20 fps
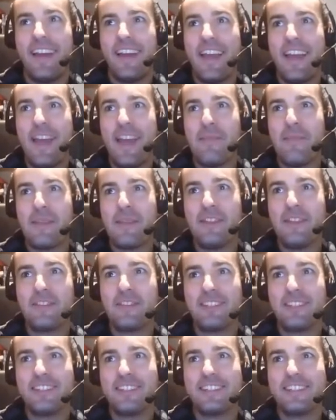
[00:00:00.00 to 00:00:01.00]
it'd be
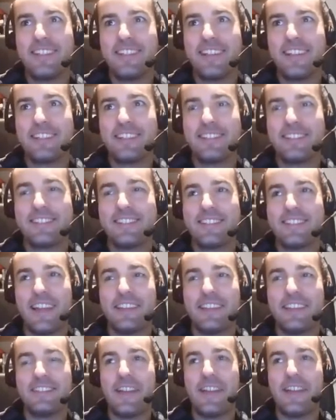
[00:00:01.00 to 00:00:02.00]
interesting to take a
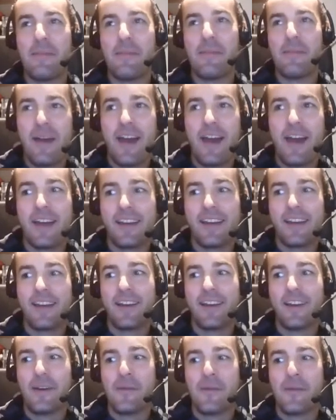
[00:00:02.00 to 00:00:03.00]
step back
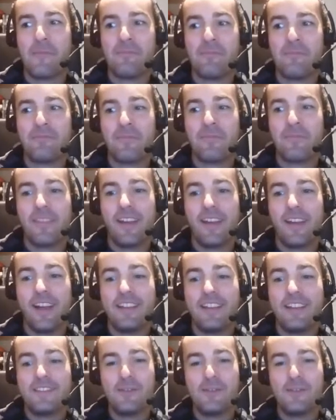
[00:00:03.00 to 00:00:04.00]
and
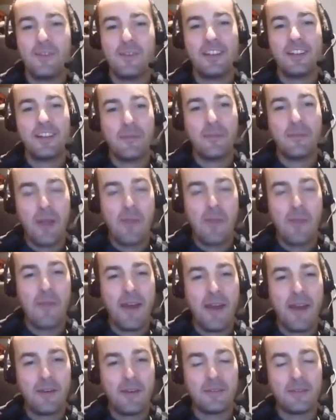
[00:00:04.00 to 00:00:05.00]
talk a little bit
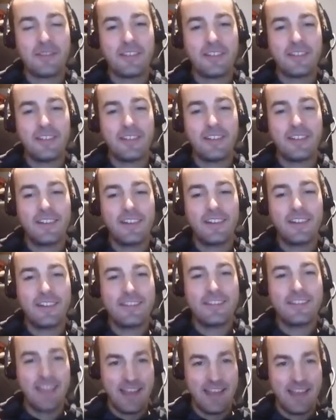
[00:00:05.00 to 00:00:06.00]
about
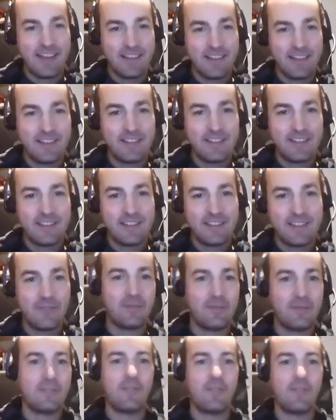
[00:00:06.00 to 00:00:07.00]
containers. You've
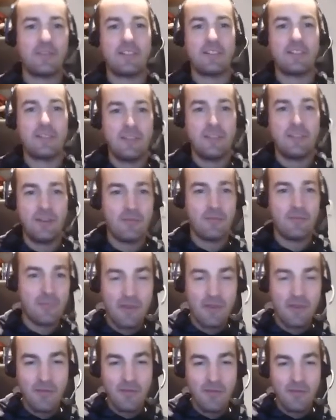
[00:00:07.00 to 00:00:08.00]
been
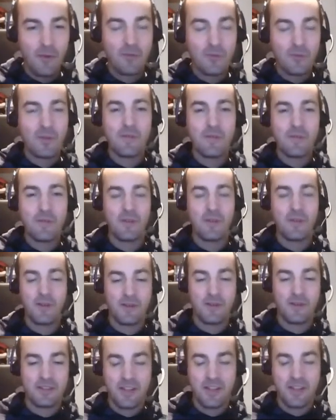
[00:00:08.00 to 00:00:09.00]
involved with them for a
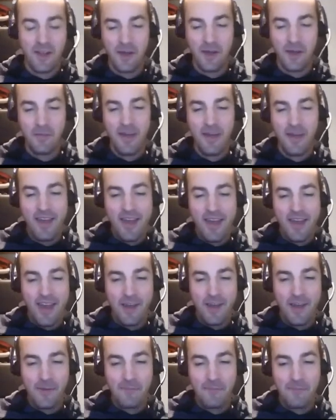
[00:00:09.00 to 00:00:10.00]
long time.
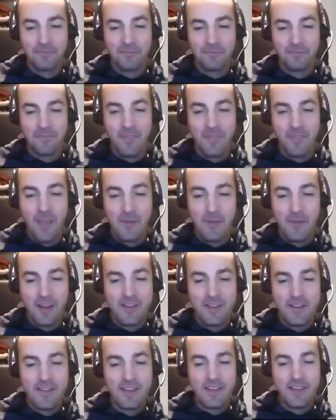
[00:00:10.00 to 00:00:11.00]
I mean, I
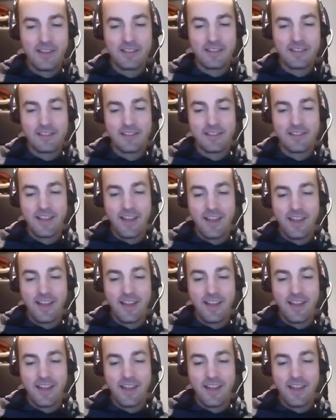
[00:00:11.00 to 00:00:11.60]
think it's